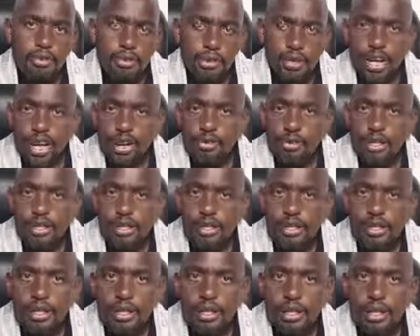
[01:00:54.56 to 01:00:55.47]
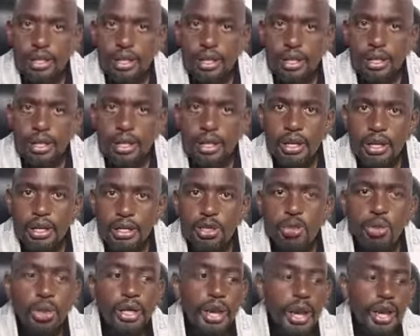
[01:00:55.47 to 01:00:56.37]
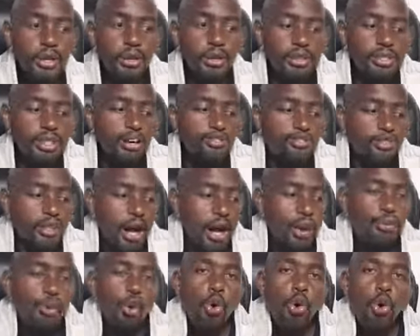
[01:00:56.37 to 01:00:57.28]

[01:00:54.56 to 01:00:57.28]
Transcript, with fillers: Beloved, you cannot have come